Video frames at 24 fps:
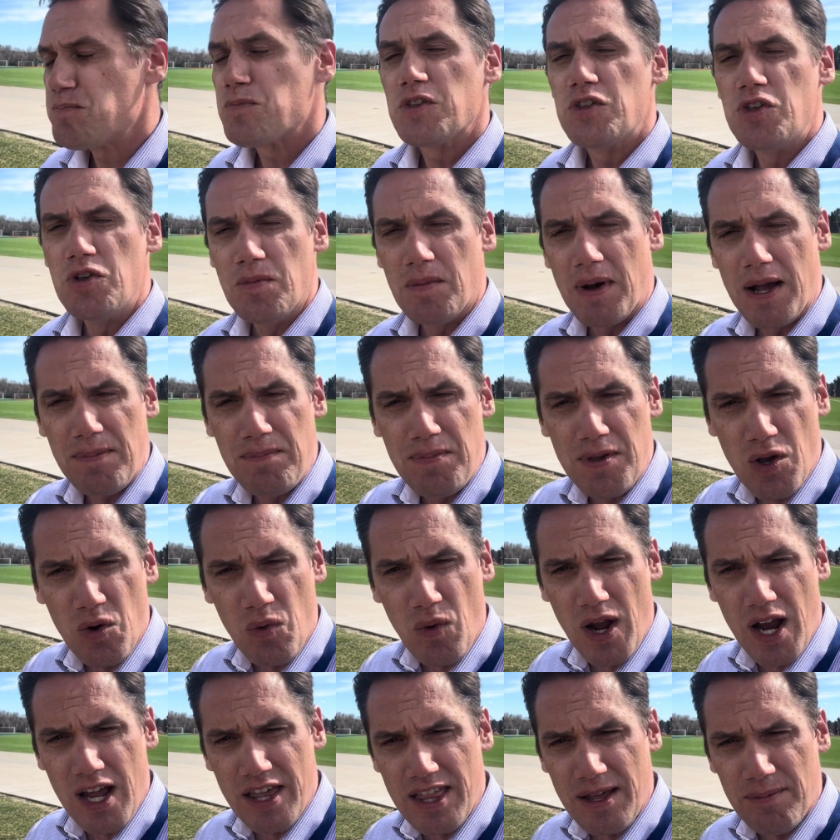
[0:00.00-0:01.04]
You might be
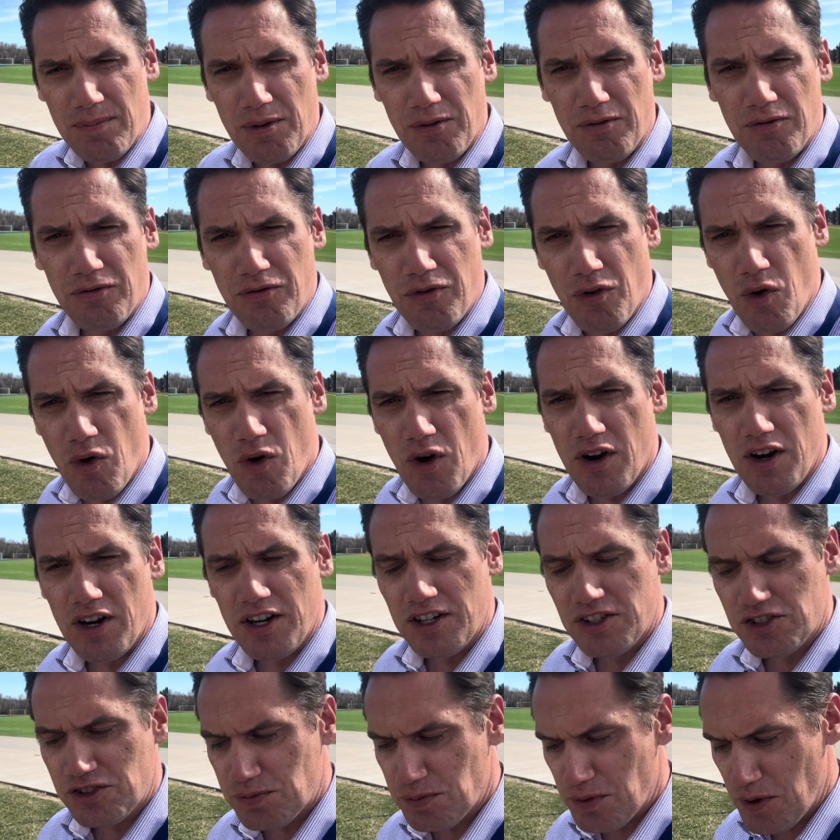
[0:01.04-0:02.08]
aware that before
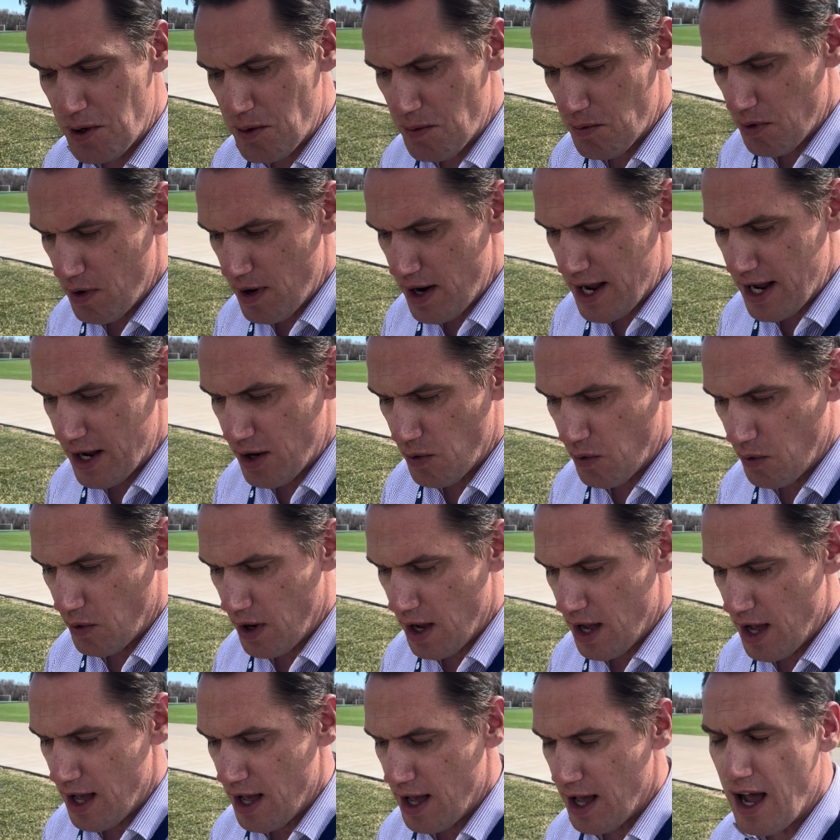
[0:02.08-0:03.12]
spring break,
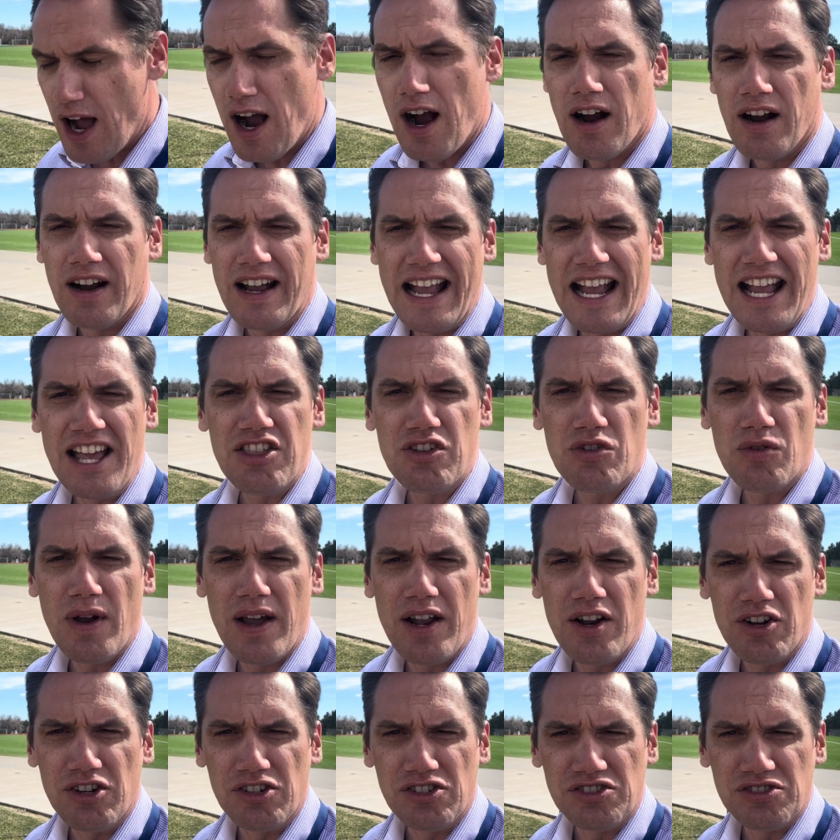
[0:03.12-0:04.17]
our 8th
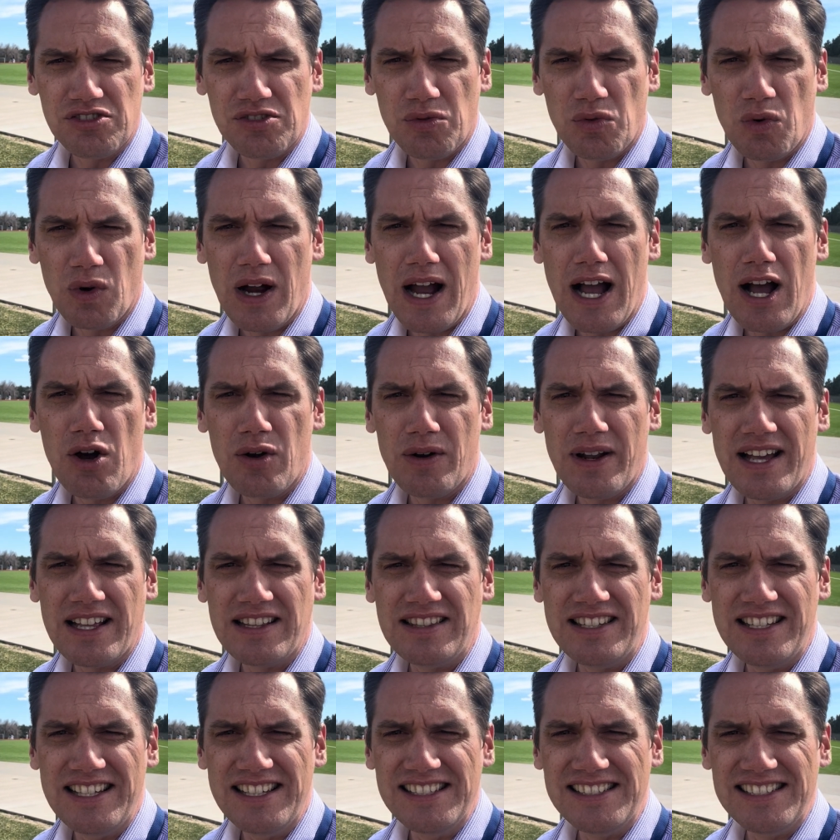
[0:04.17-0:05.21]
graders were out at
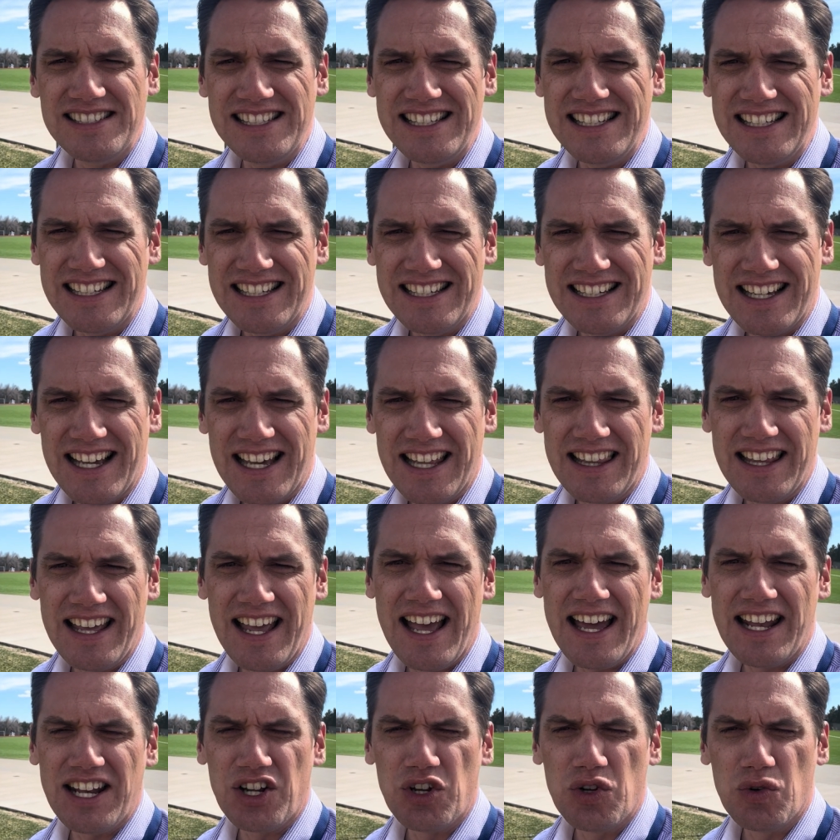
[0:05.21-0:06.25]
DC, and they
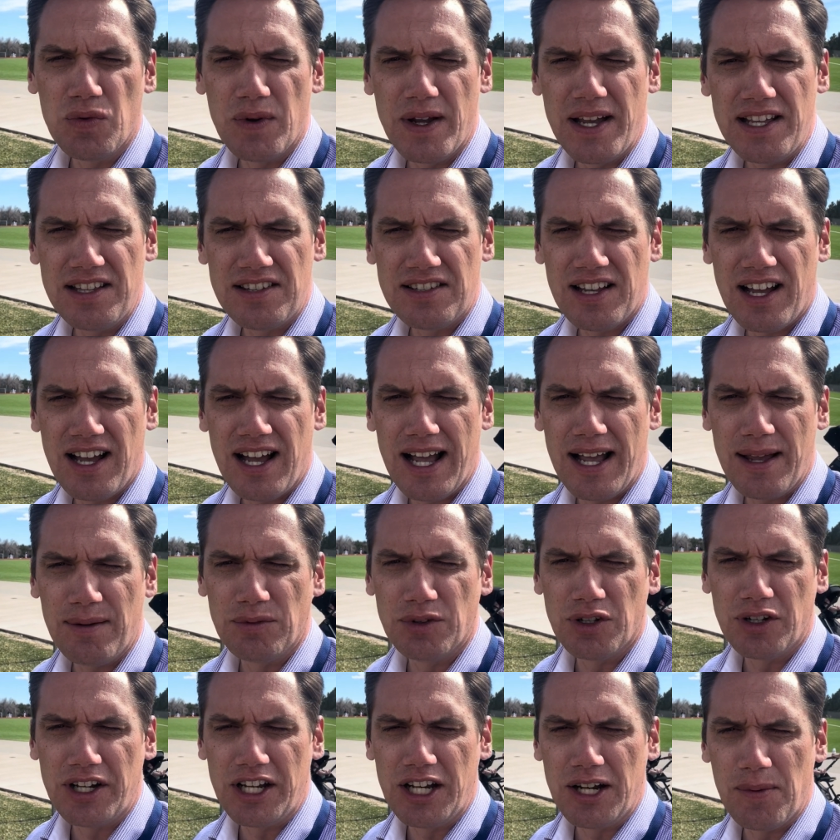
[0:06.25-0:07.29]
had a great time
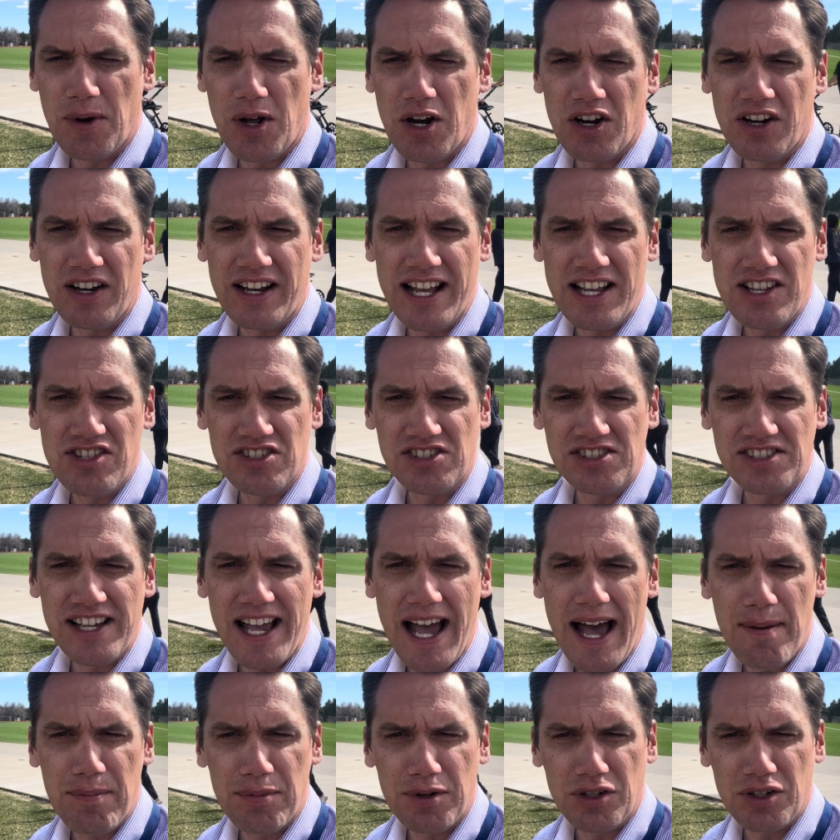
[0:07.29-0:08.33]
learning about our nation's
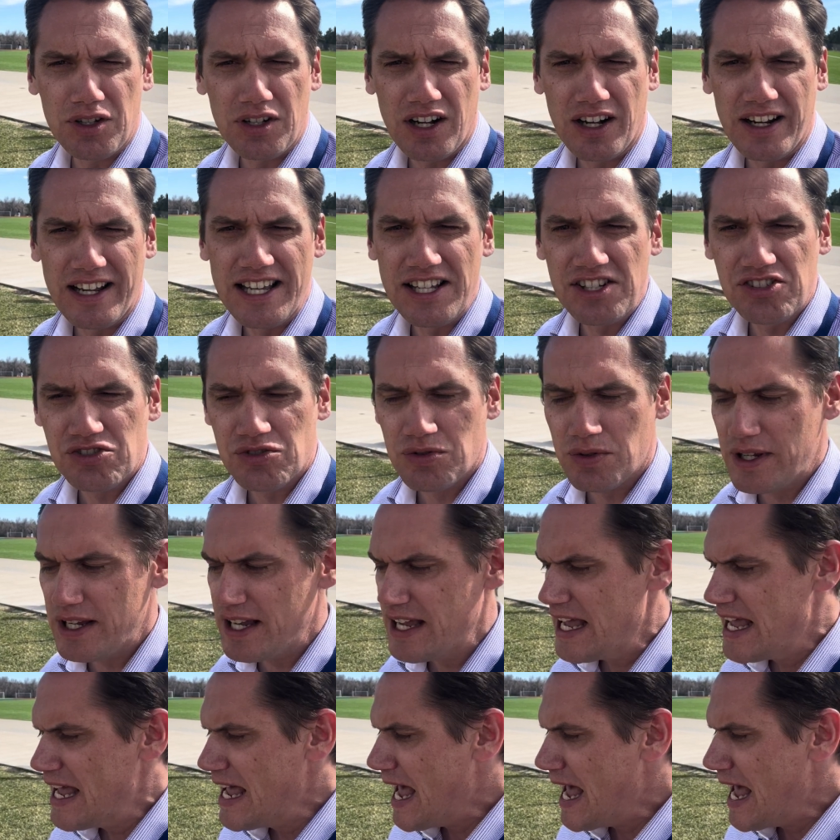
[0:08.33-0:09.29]
capital, our history,